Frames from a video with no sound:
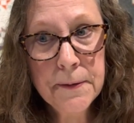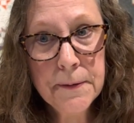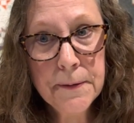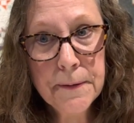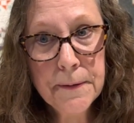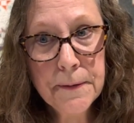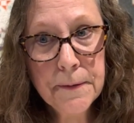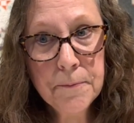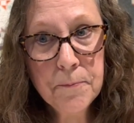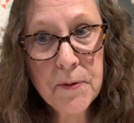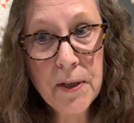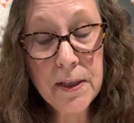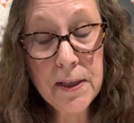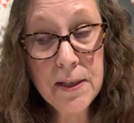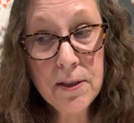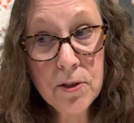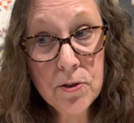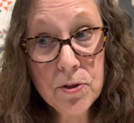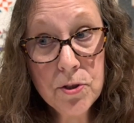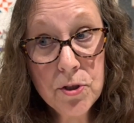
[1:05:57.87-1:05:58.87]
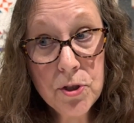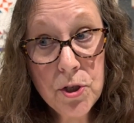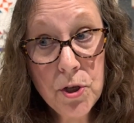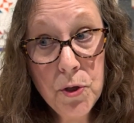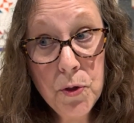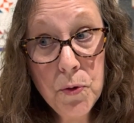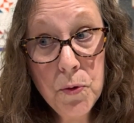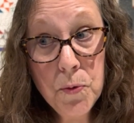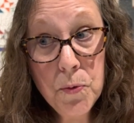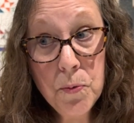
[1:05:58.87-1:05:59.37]
I think there's
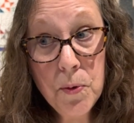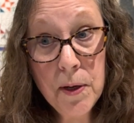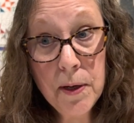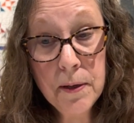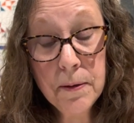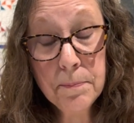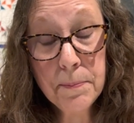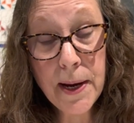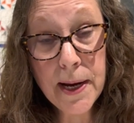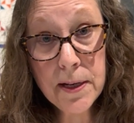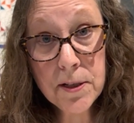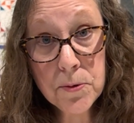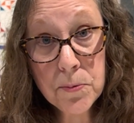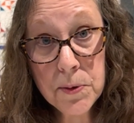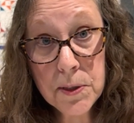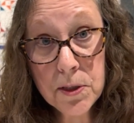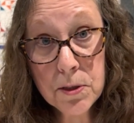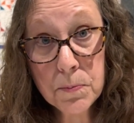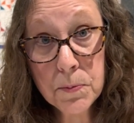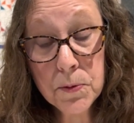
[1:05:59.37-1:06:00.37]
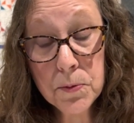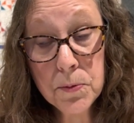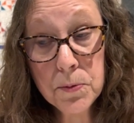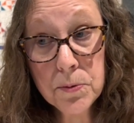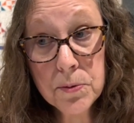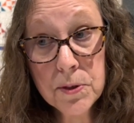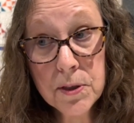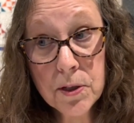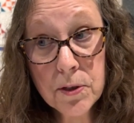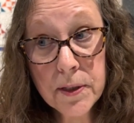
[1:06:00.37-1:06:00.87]
2 basswood
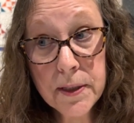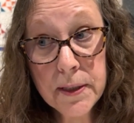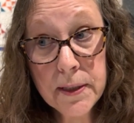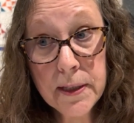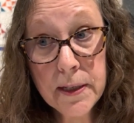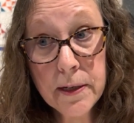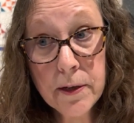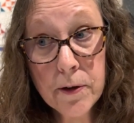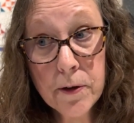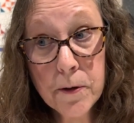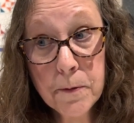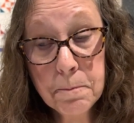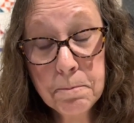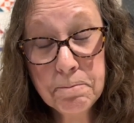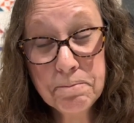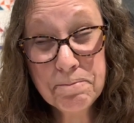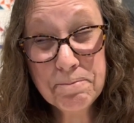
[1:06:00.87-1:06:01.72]
spools that are in there.